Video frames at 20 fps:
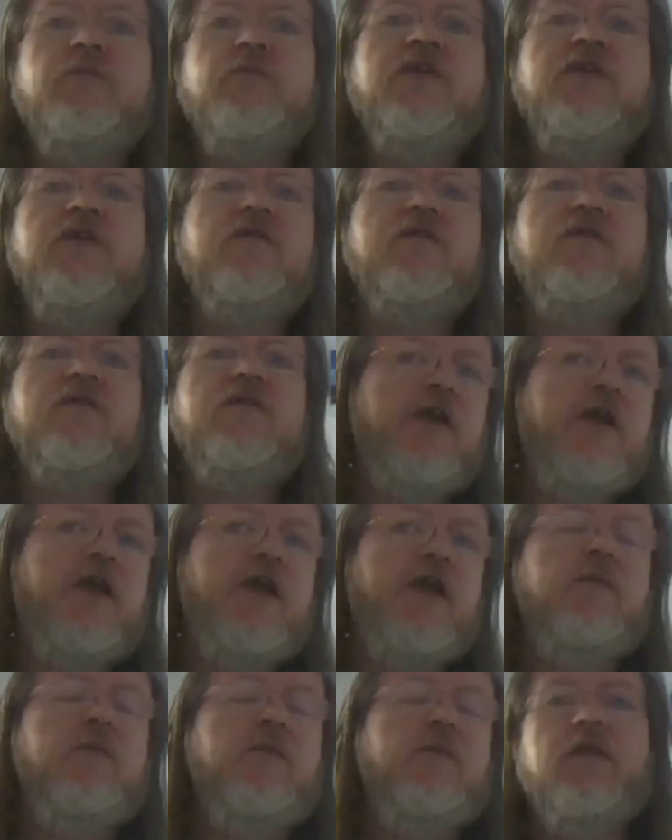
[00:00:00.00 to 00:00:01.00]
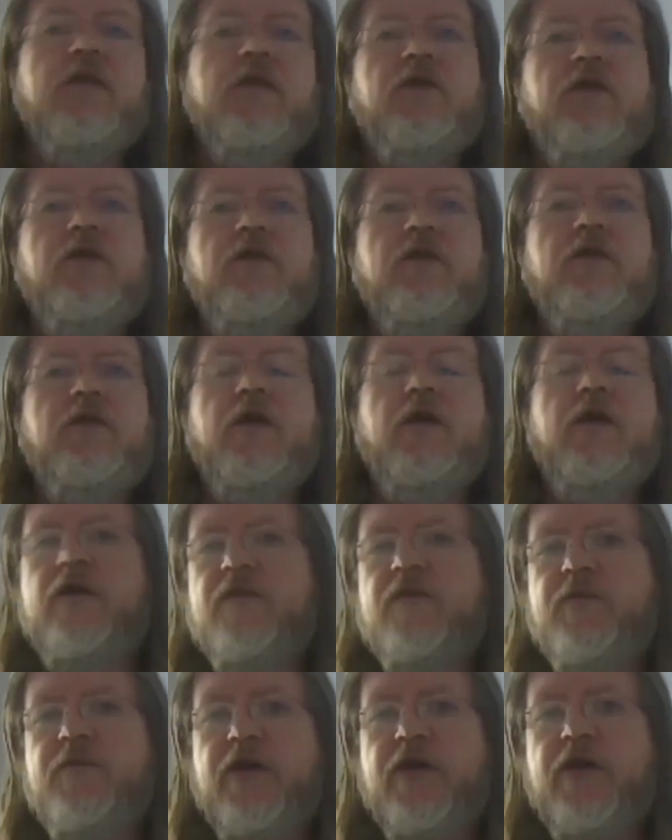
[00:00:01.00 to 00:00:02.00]
be terrain, may be
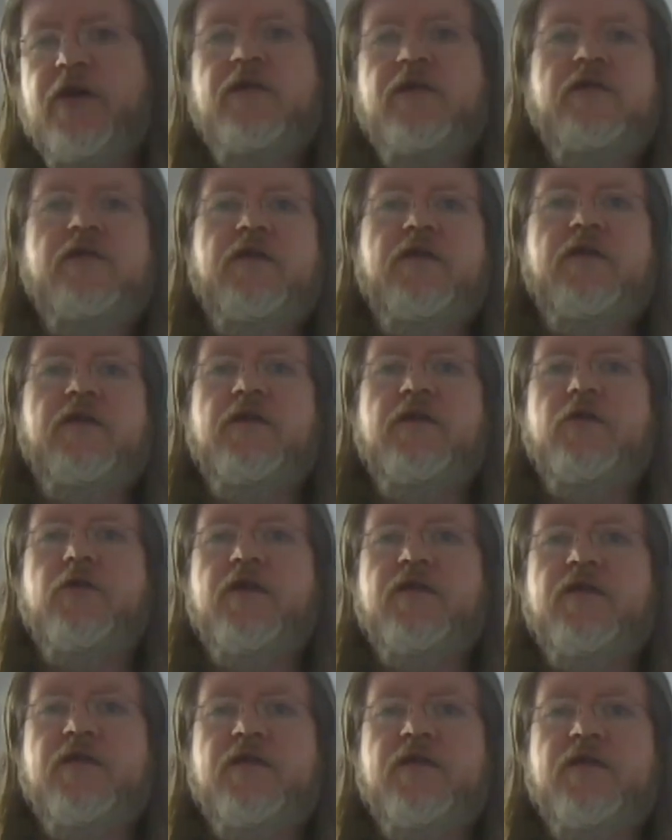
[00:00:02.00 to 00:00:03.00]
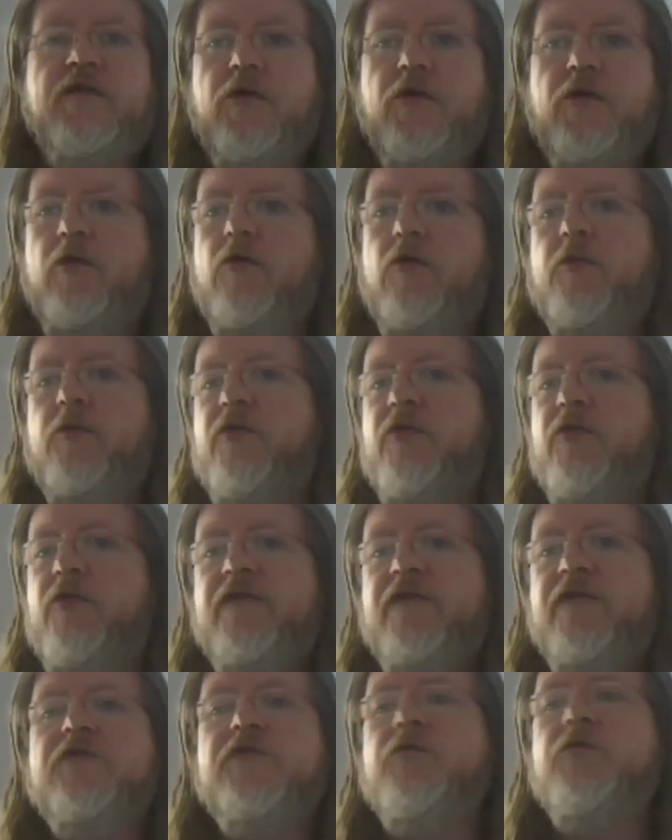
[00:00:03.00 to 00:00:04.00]
airspace, etc., or
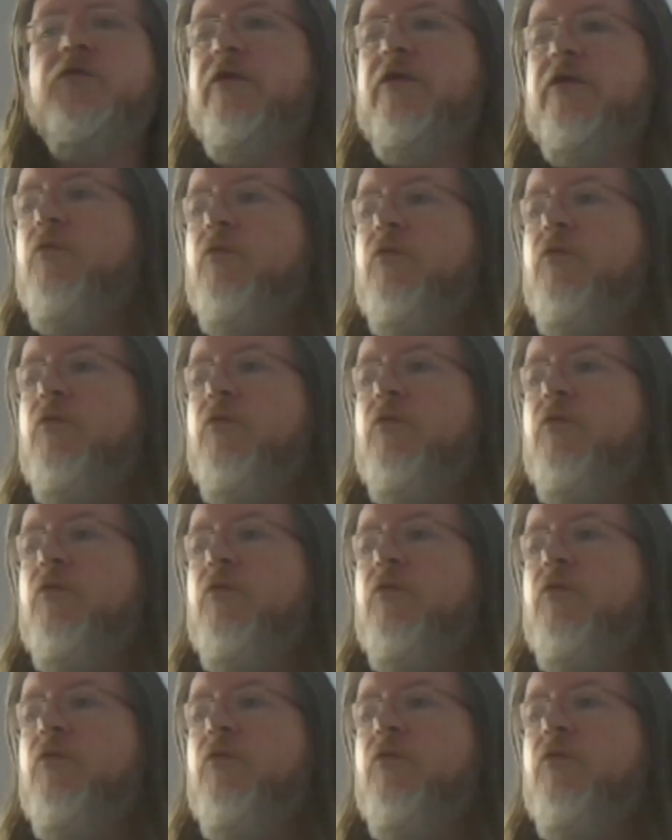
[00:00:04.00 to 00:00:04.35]
places where the